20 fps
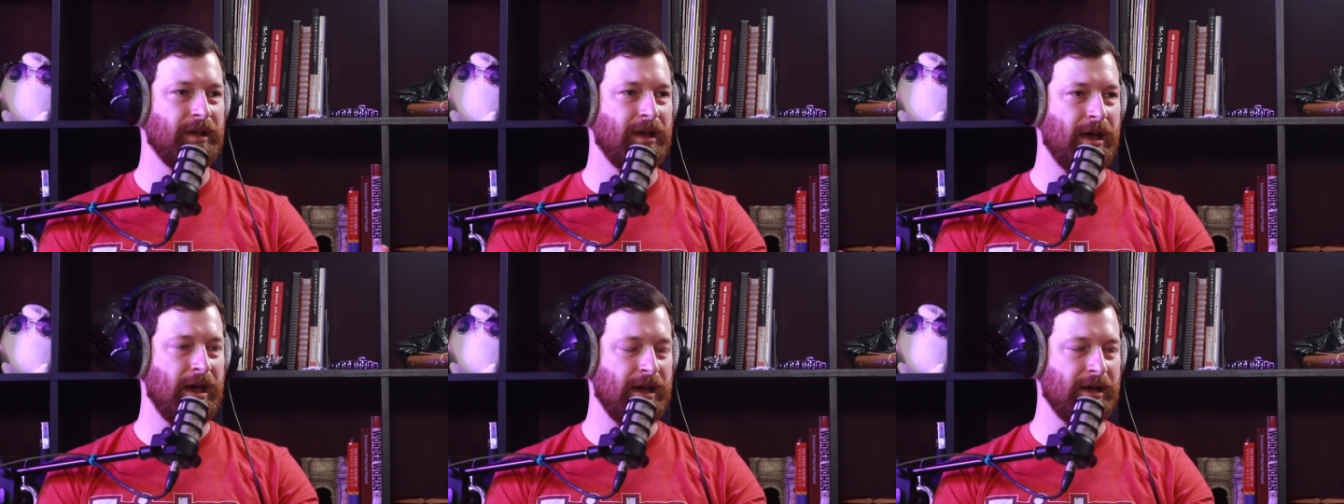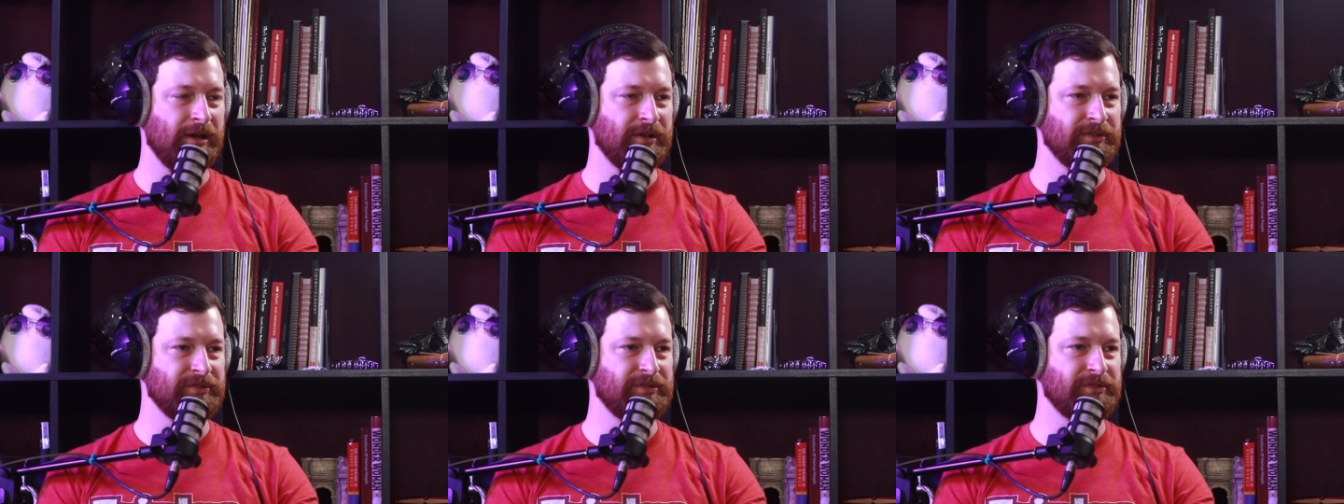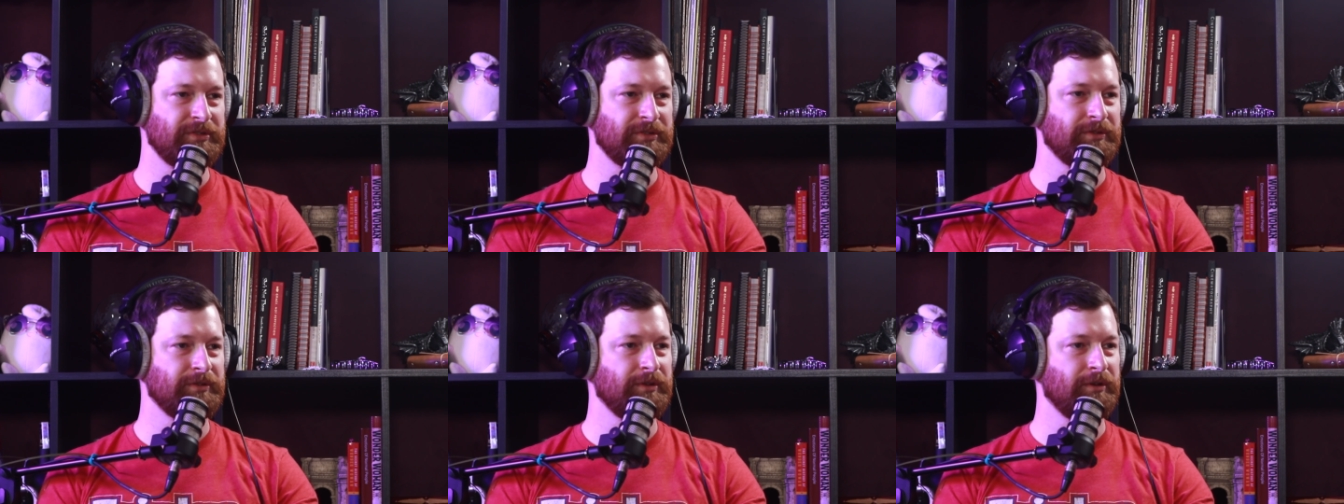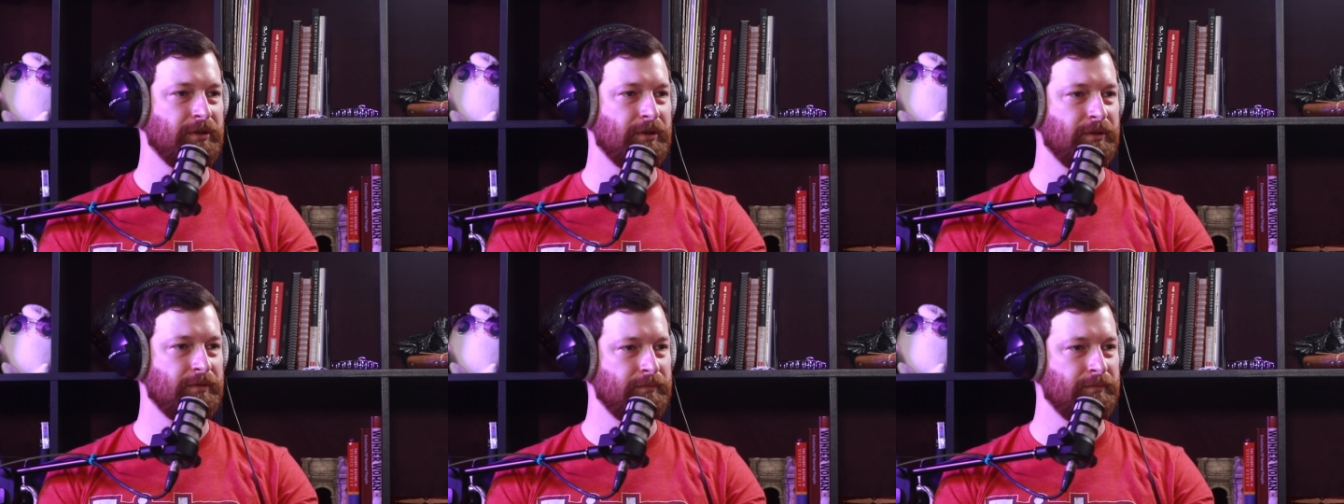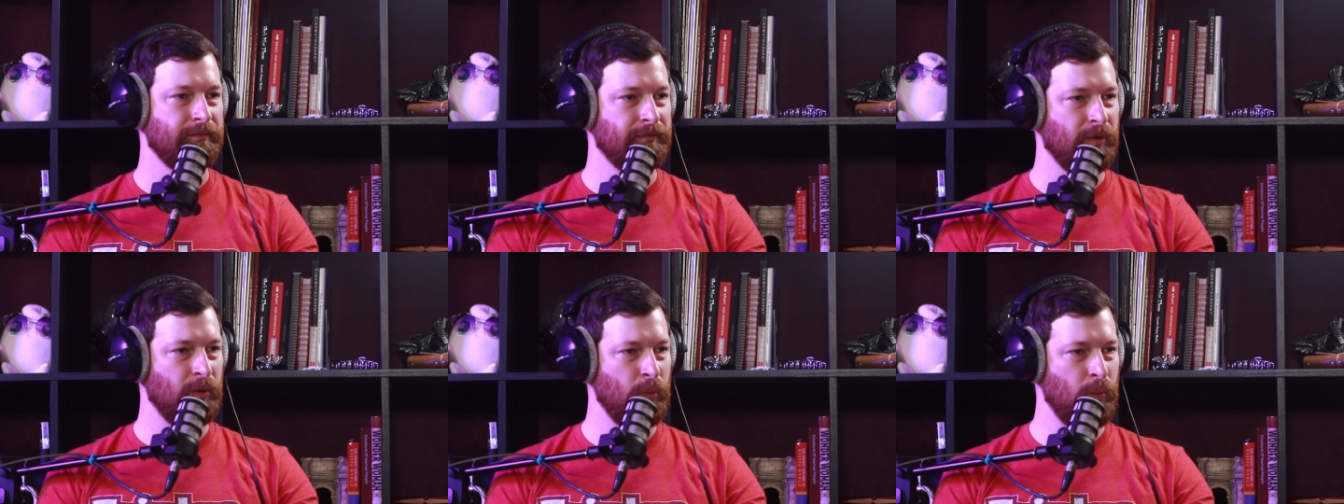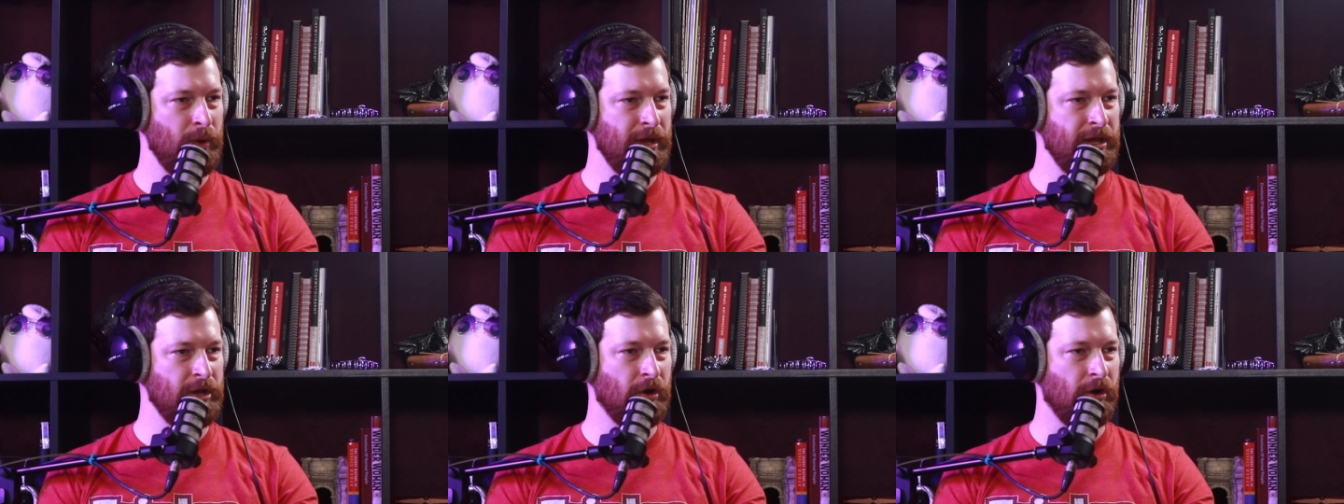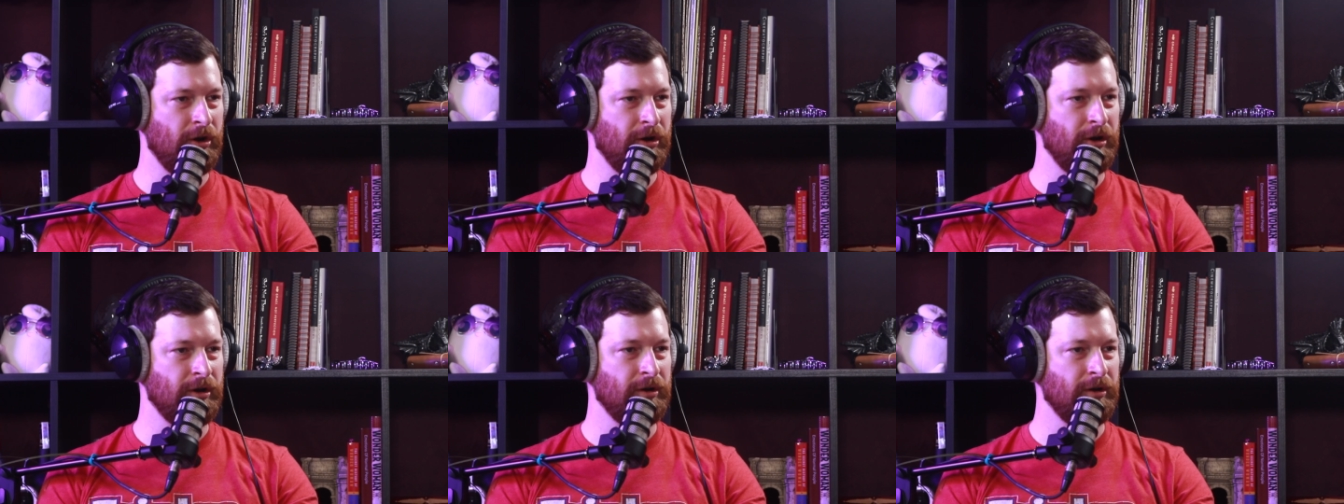as we are.